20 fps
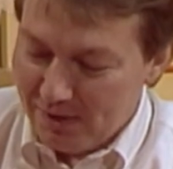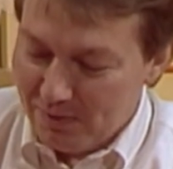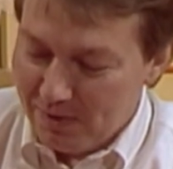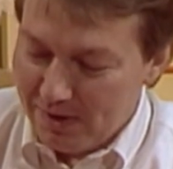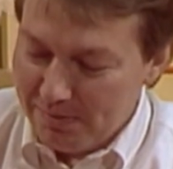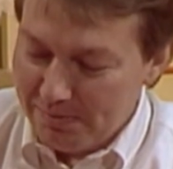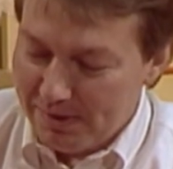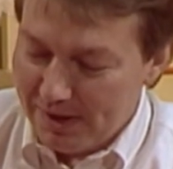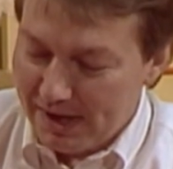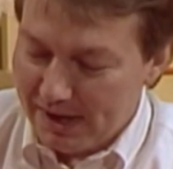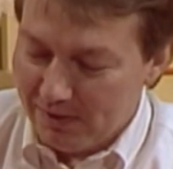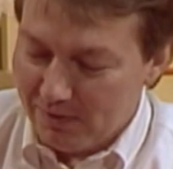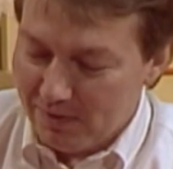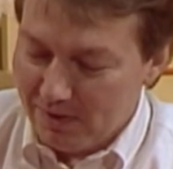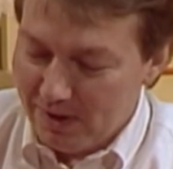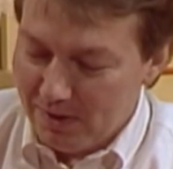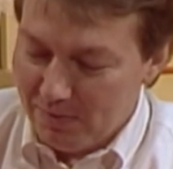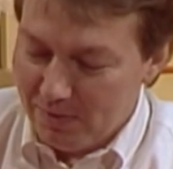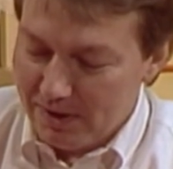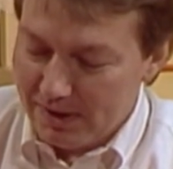one pint
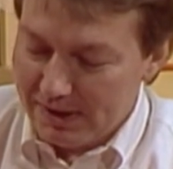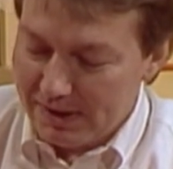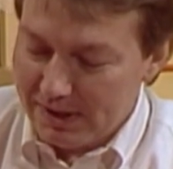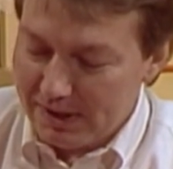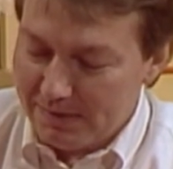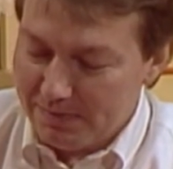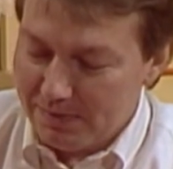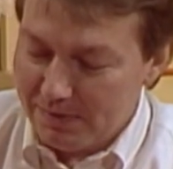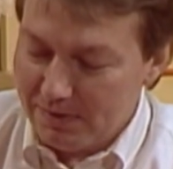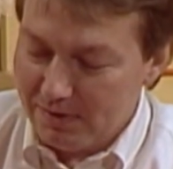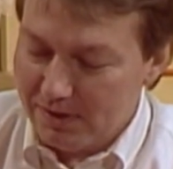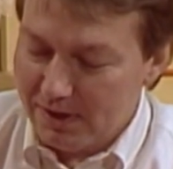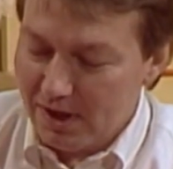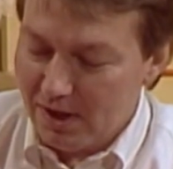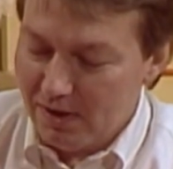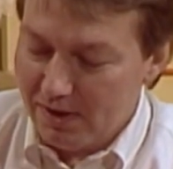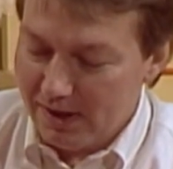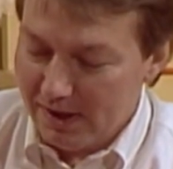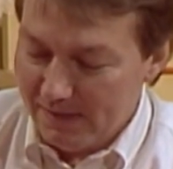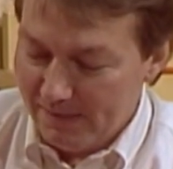rum, one teaspoon
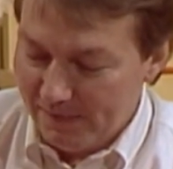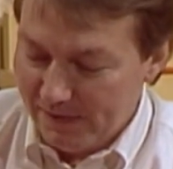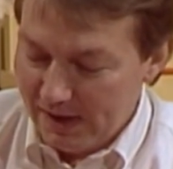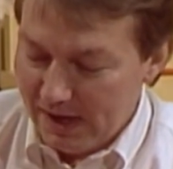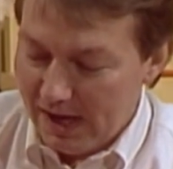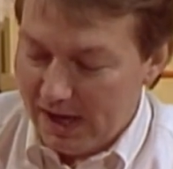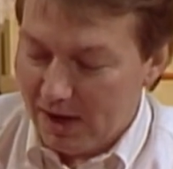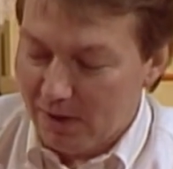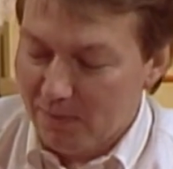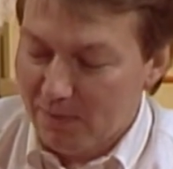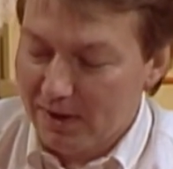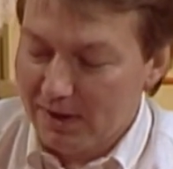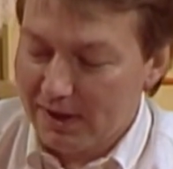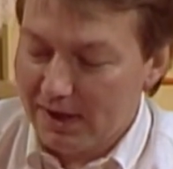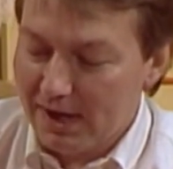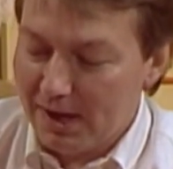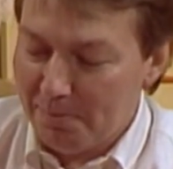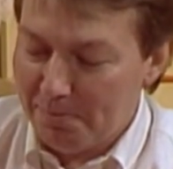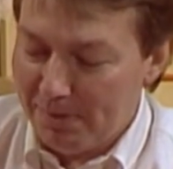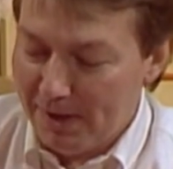soda, and one
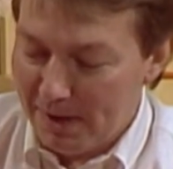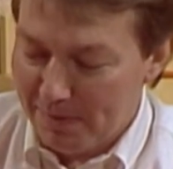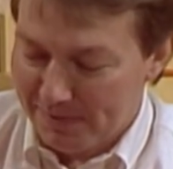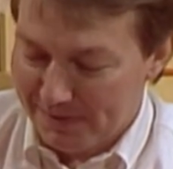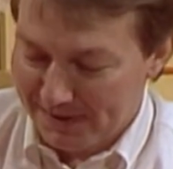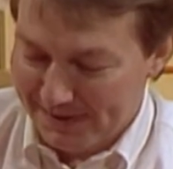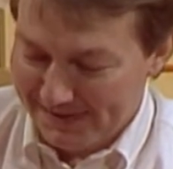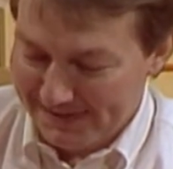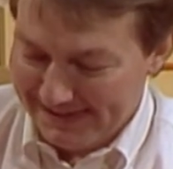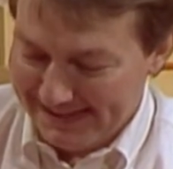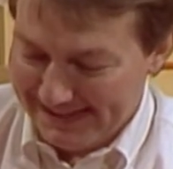cup pepper.